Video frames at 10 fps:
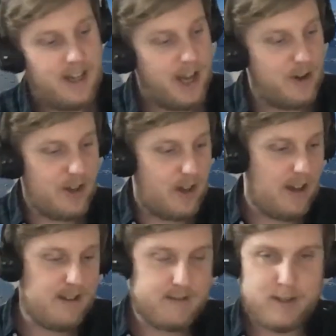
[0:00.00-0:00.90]

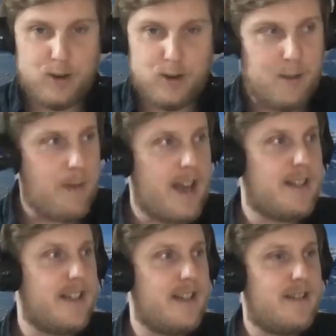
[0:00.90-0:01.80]
Another,
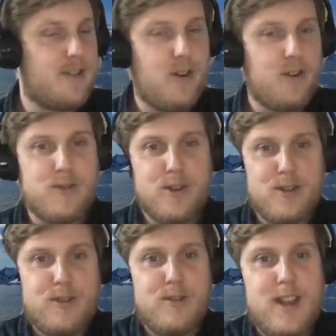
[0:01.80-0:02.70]
amazing sort of run
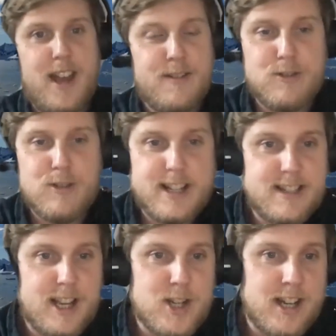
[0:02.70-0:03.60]
through there and great
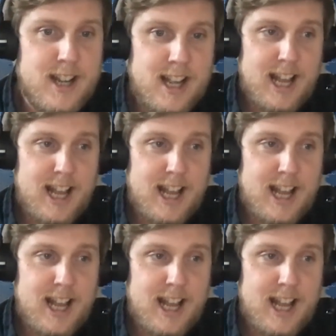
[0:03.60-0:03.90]
session.